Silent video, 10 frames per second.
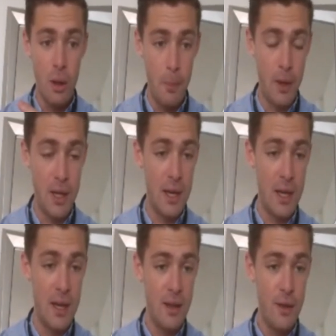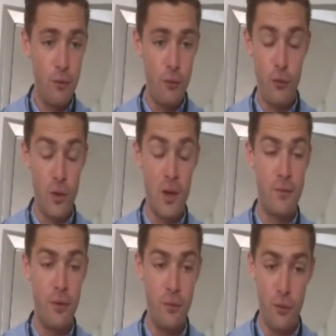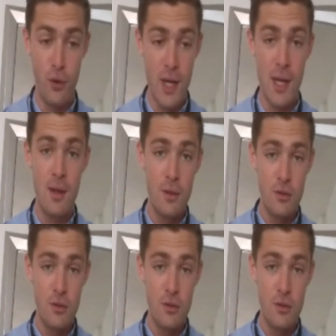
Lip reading: completely for free.